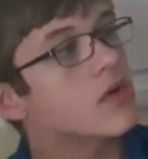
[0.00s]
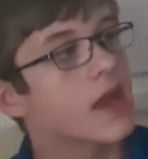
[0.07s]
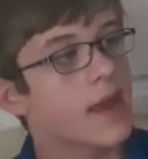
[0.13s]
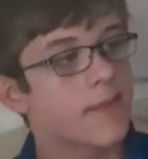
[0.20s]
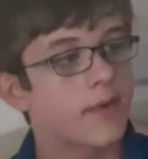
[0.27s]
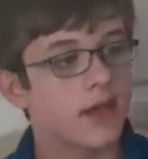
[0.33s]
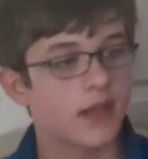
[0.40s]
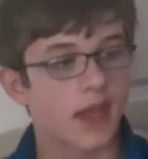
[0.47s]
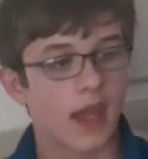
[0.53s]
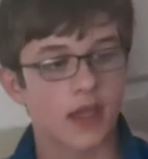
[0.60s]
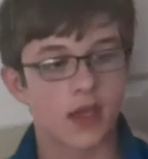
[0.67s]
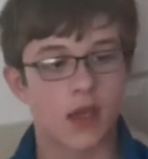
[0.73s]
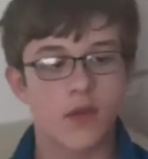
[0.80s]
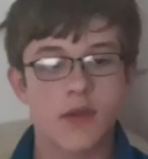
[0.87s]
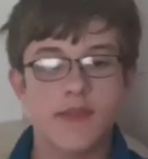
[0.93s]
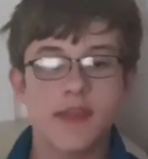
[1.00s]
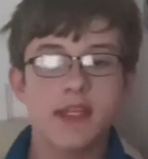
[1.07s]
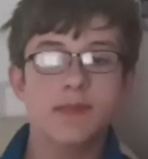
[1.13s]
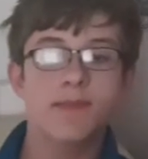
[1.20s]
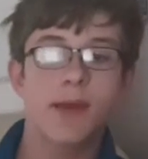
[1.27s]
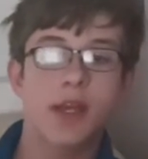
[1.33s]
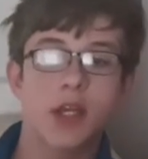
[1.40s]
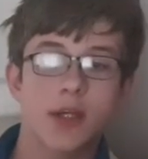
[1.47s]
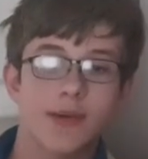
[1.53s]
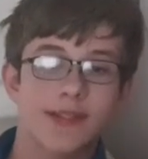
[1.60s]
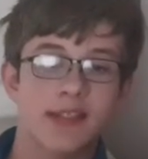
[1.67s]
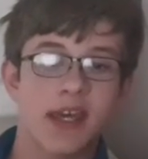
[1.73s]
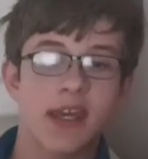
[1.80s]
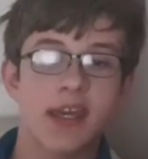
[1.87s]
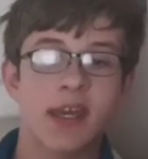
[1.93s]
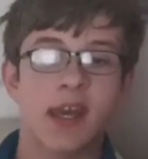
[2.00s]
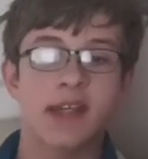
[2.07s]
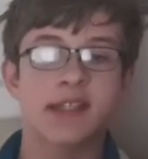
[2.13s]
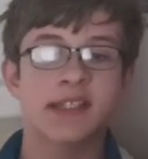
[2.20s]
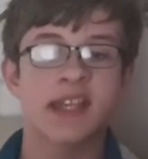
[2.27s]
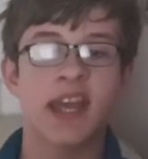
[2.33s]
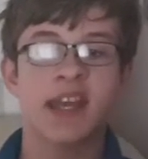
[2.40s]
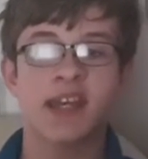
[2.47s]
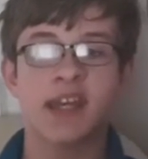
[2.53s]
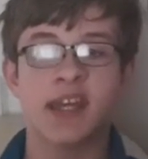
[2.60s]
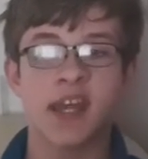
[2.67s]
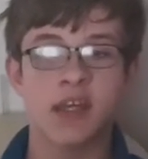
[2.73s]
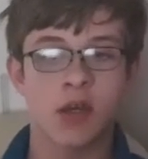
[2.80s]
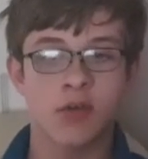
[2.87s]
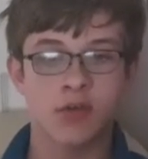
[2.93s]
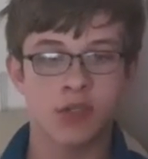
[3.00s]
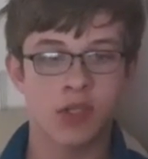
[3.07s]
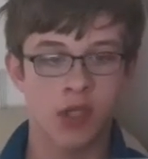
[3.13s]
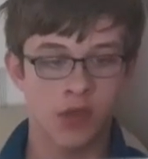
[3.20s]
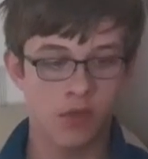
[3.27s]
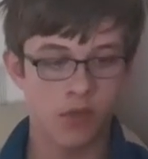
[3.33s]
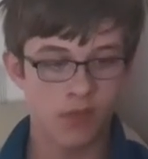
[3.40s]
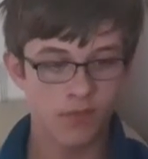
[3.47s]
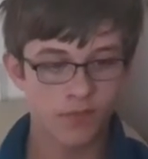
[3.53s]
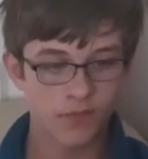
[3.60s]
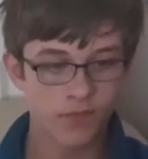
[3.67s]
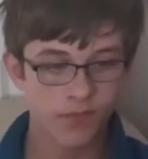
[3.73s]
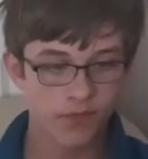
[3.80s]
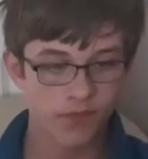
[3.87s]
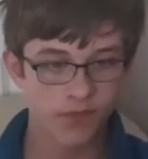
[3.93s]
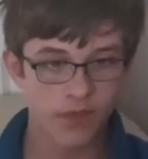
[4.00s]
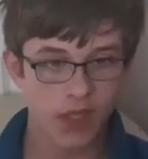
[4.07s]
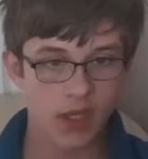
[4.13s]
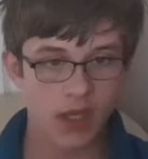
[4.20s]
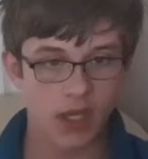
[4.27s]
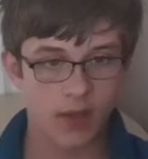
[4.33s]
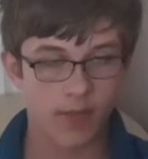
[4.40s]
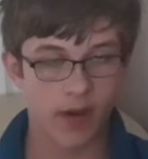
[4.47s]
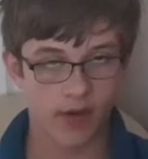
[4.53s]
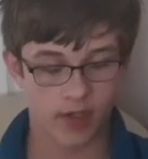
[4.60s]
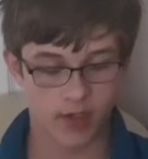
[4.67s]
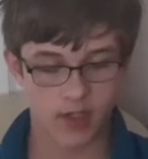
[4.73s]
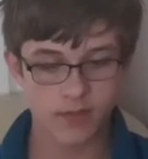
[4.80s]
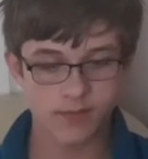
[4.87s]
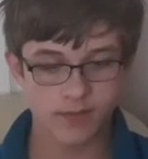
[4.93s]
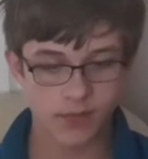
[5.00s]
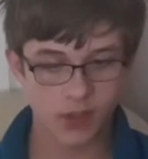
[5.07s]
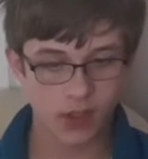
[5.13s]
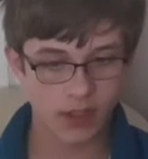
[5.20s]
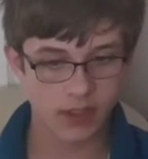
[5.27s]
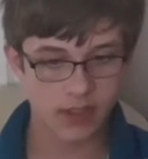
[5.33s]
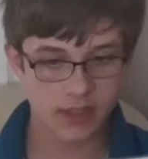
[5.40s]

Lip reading: leopard gecko, and this picture was taken at San Diego Zoo in America, United